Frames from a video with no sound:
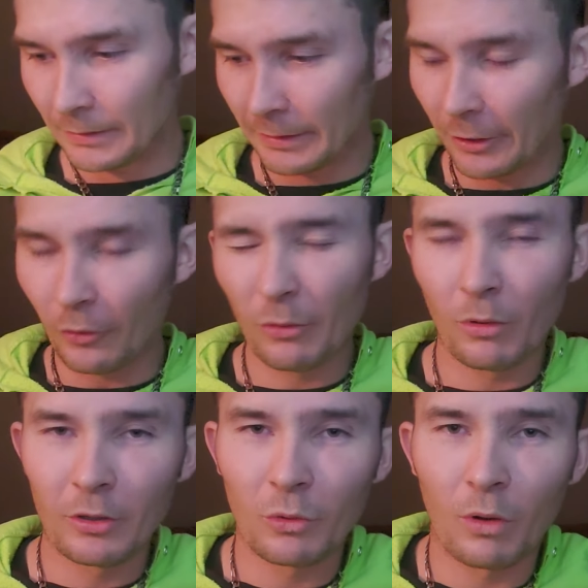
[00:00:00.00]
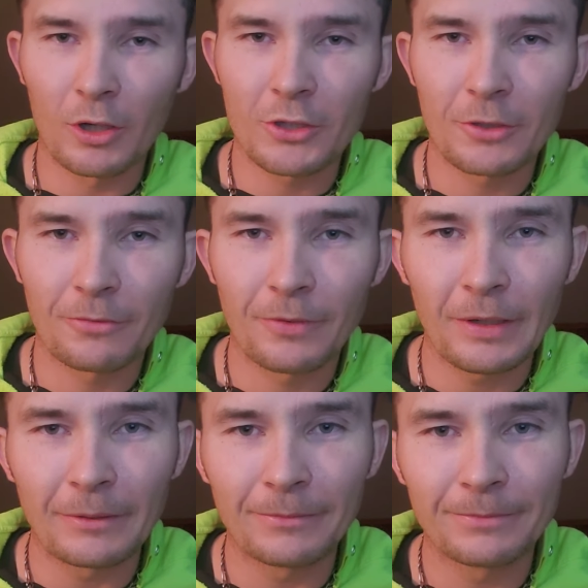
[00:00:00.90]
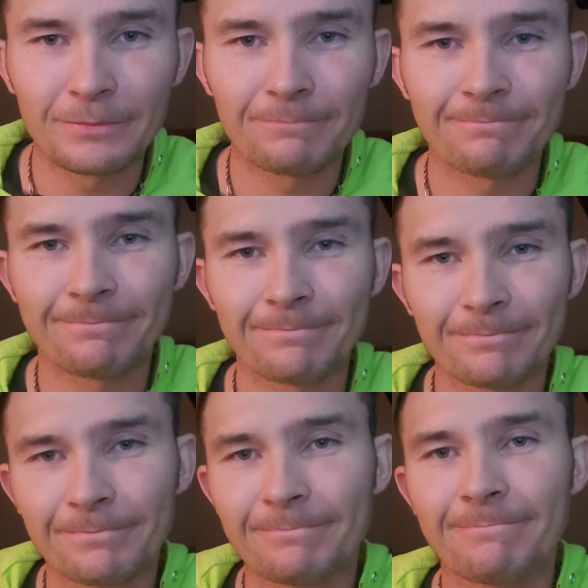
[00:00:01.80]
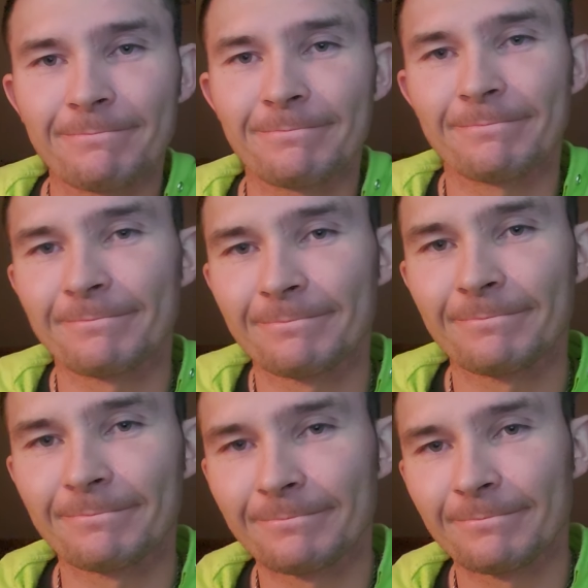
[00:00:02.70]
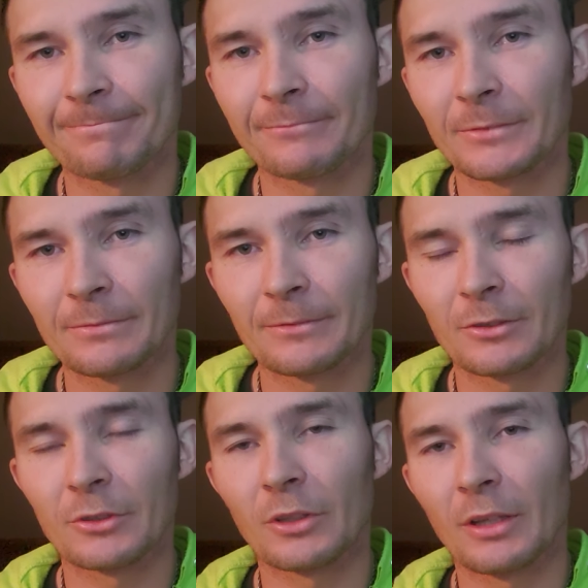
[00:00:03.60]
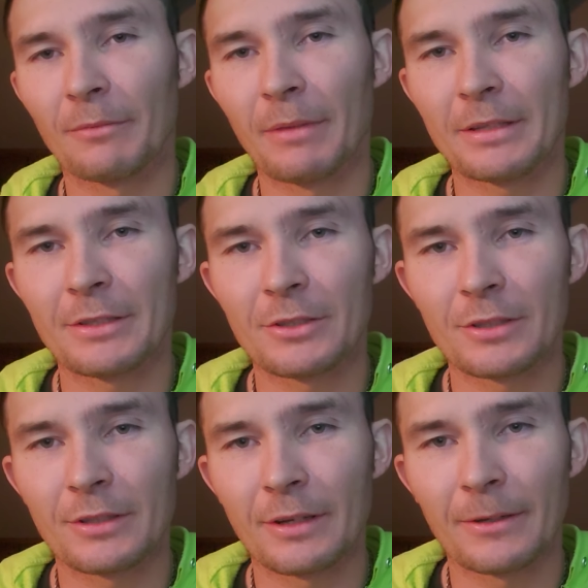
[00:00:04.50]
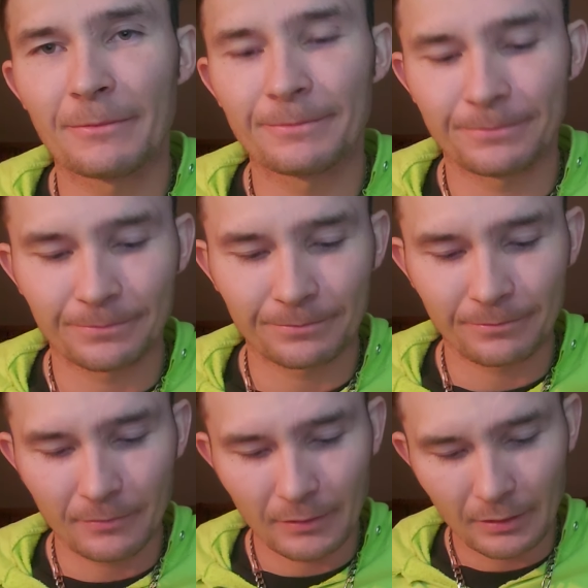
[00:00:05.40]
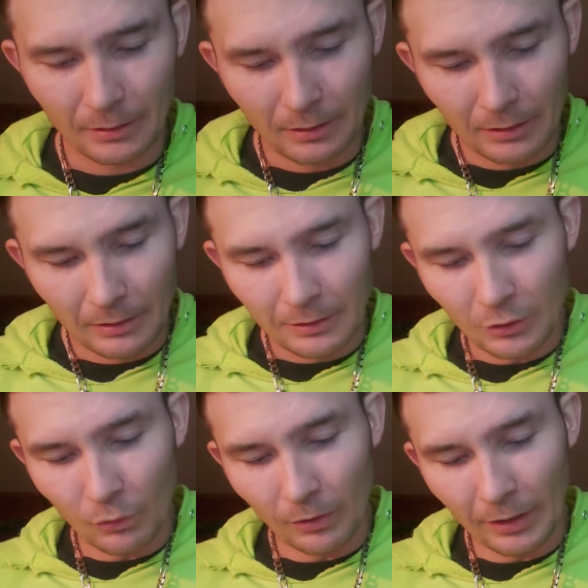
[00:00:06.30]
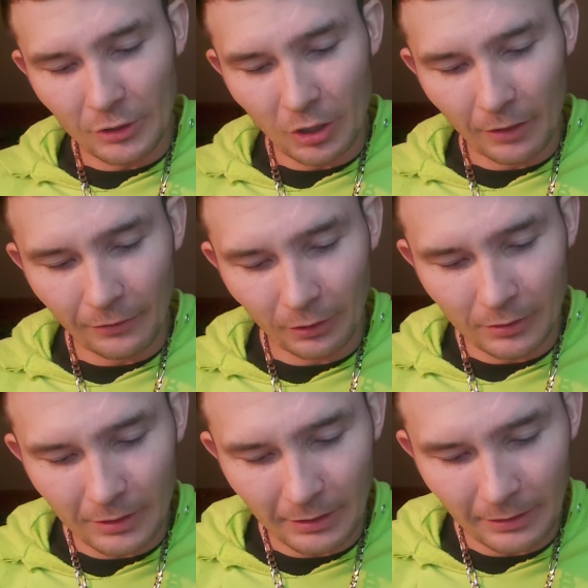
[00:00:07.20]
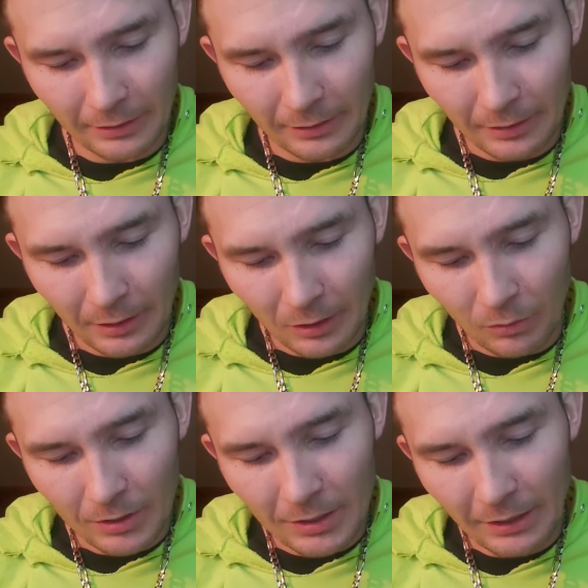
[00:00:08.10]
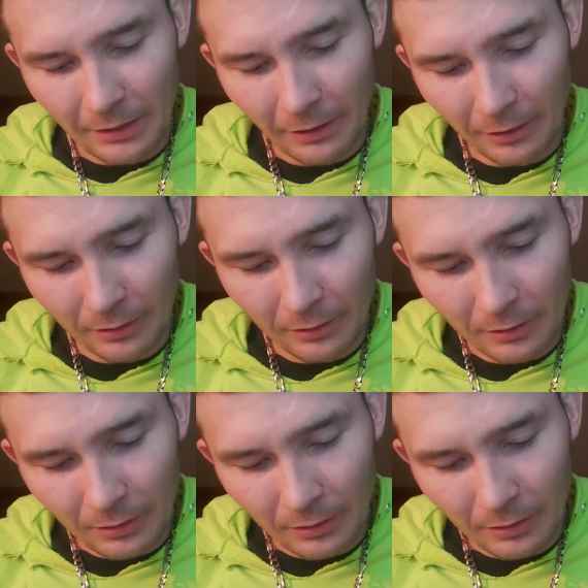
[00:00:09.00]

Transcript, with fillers: He only wanted to wash their feet. Hmm. There's a lot of message in there. So we read John 13. We see there